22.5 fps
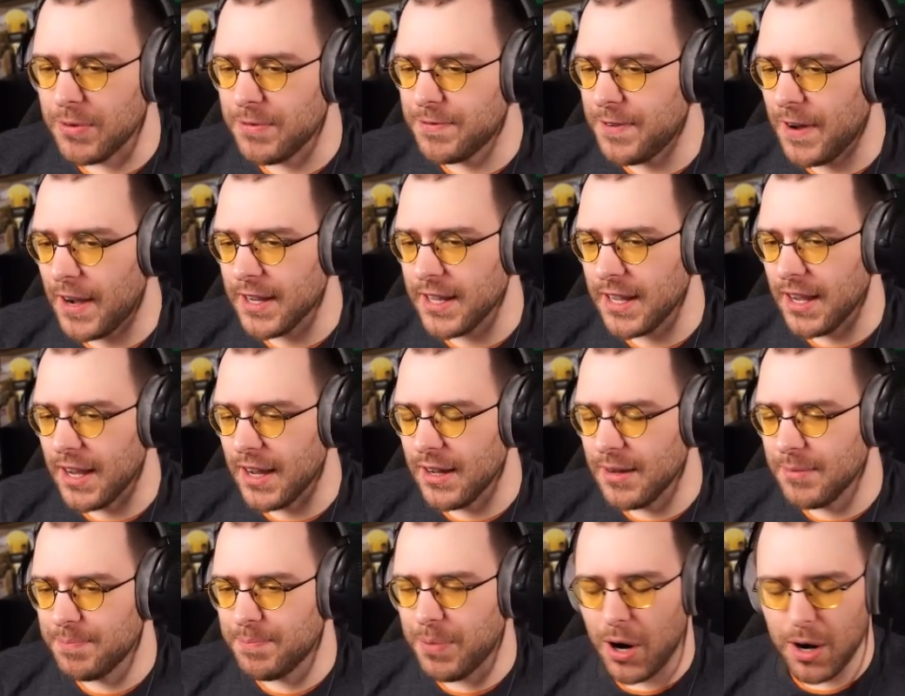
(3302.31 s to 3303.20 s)
Fuck
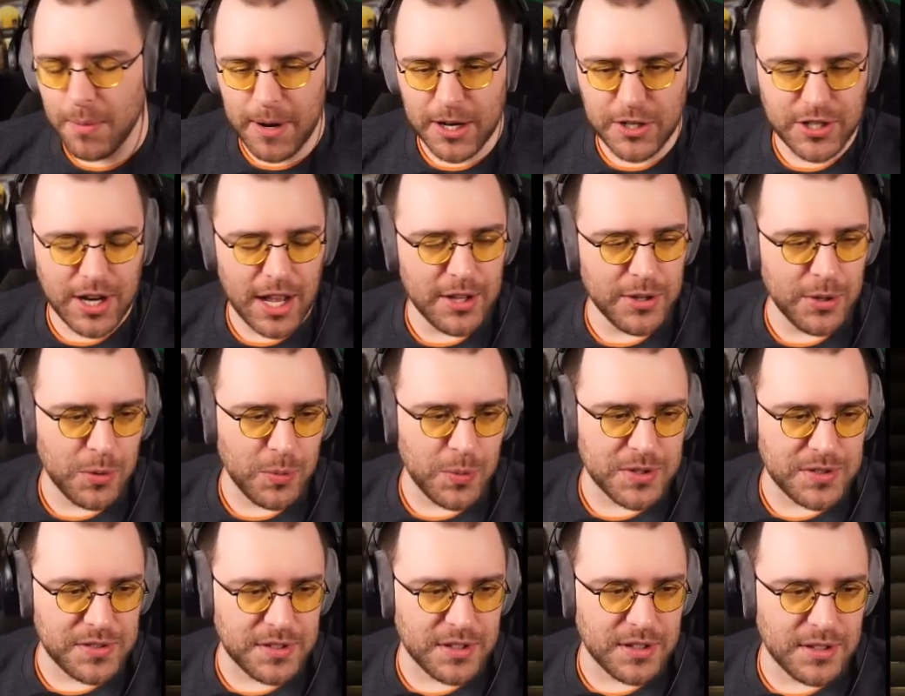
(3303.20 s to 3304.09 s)
yeah. Part of my childhood
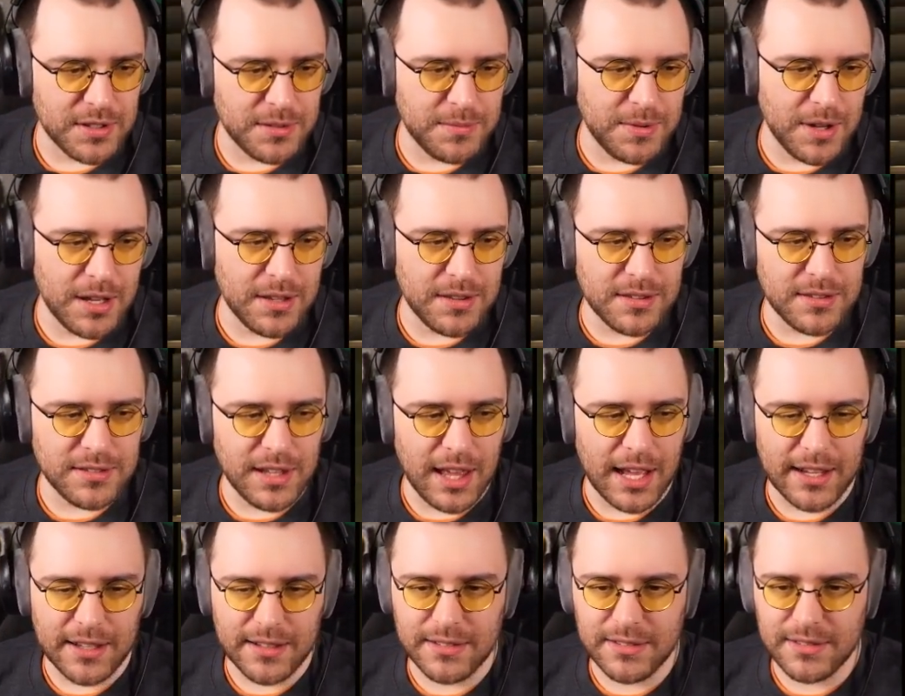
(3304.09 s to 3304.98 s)
was
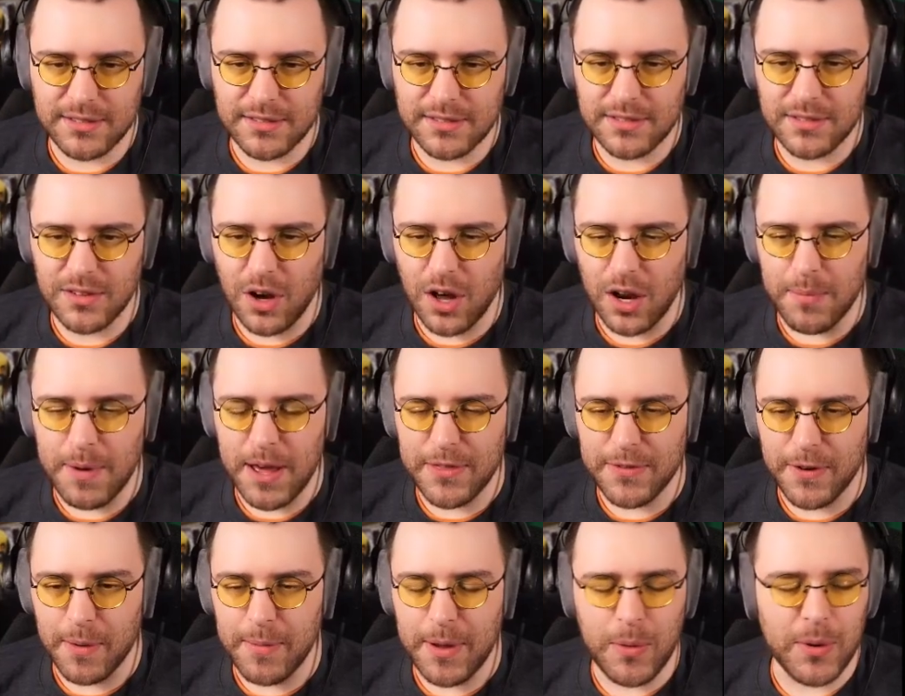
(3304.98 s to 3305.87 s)
like on a meth
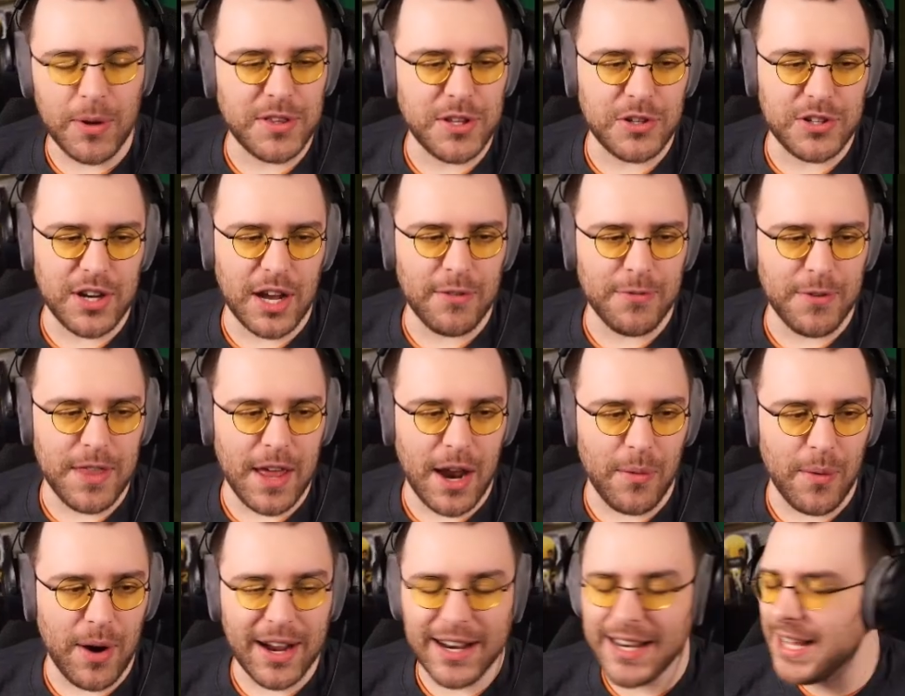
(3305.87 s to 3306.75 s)
farm. He went to jail for
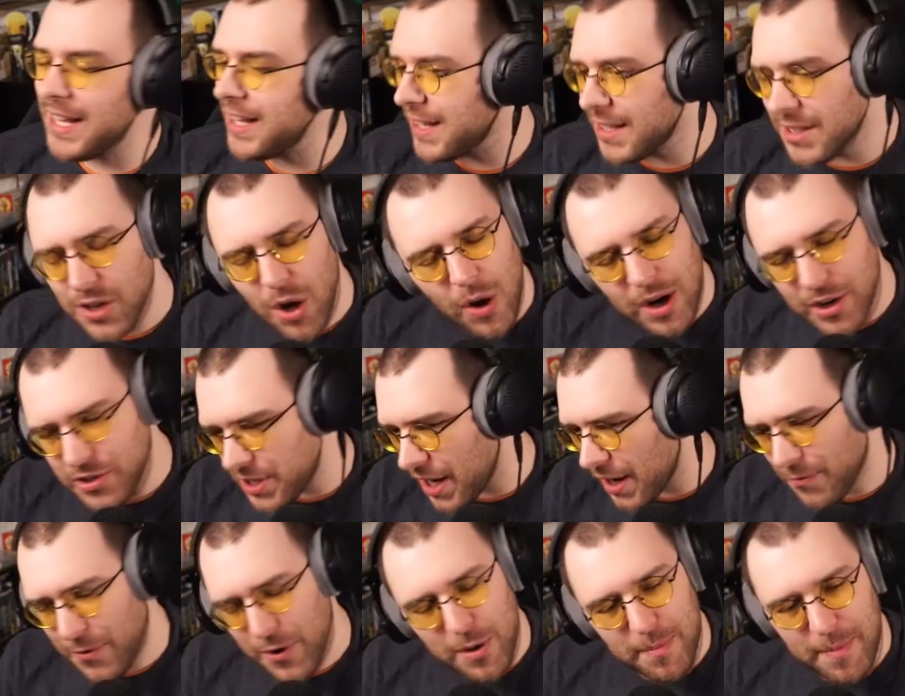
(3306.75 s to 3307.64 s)
that, right? He didn't go to
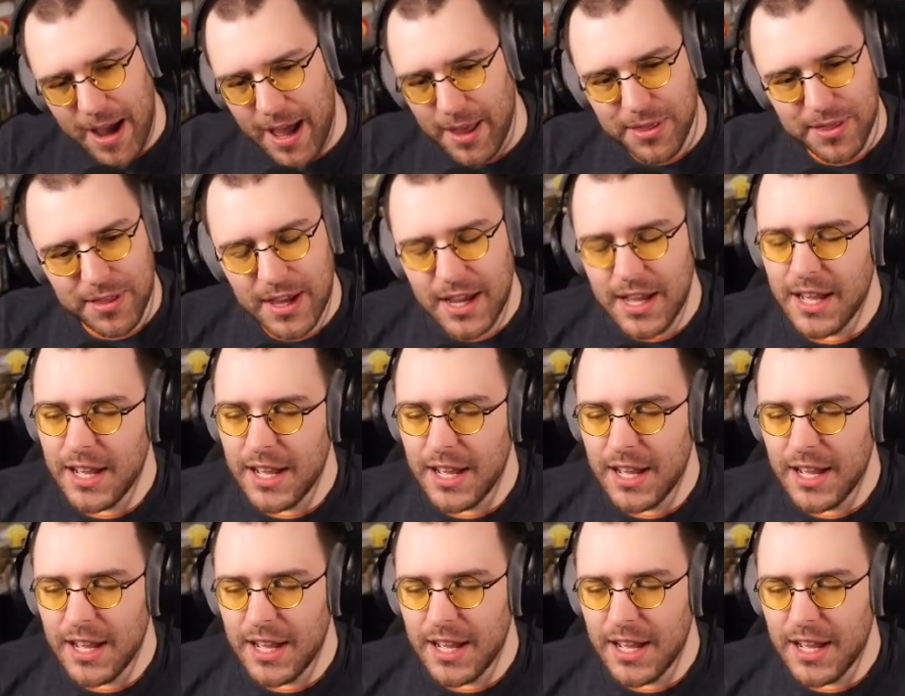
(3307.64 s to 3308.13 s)
jail for the meth.